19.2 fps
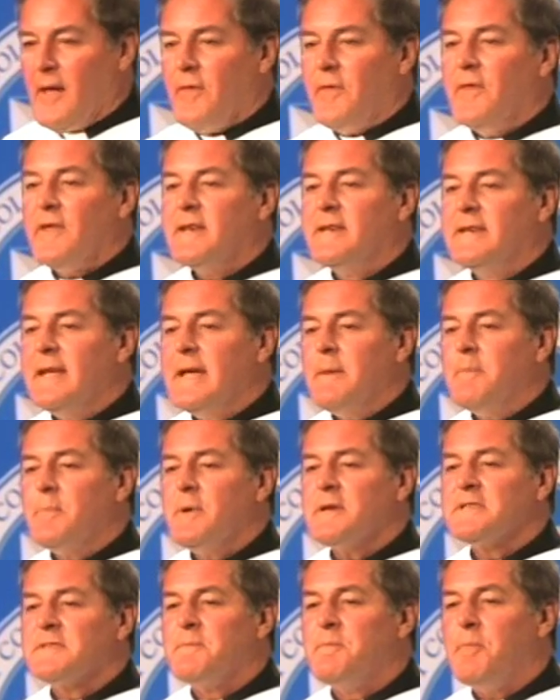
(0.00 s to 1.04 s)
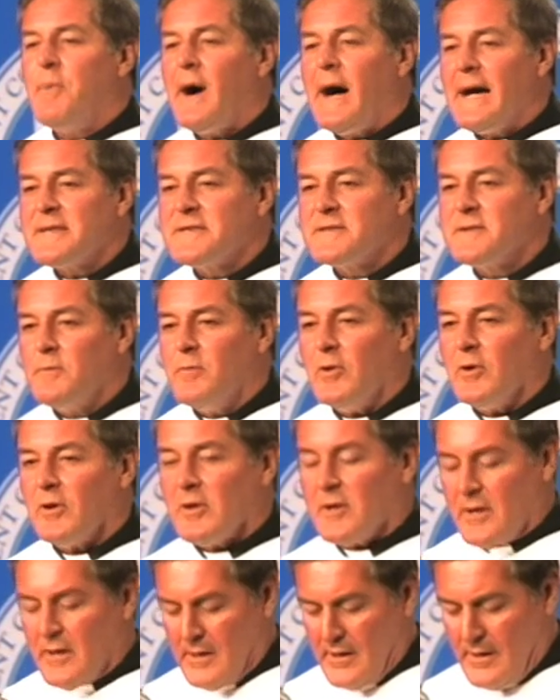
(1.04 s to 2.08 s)
the deepest
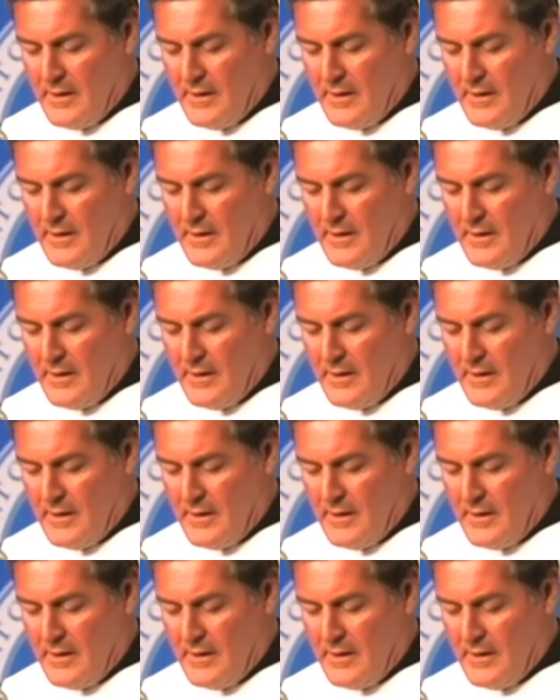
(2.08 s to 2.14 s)
possible